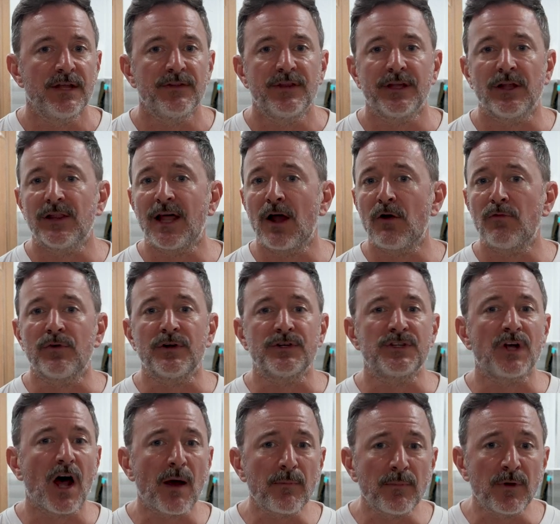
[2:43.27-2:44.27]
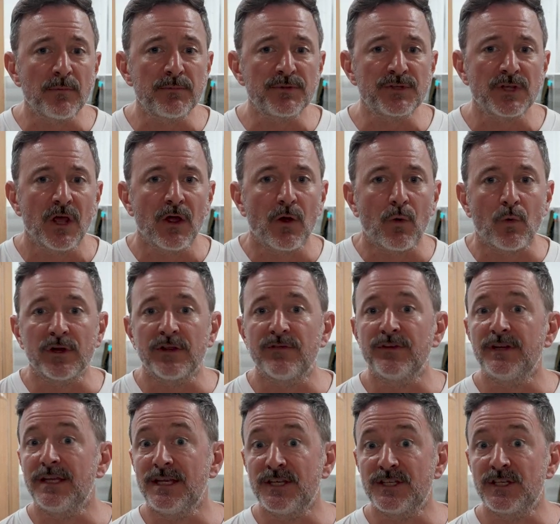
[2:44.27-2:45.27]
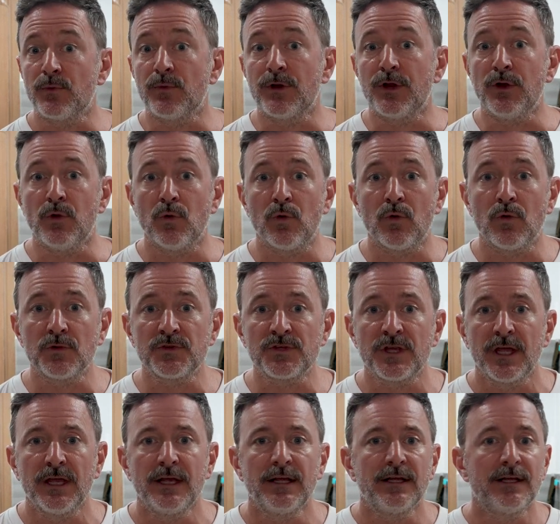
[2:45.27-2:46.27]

They allow for top-ups or even easy renewals.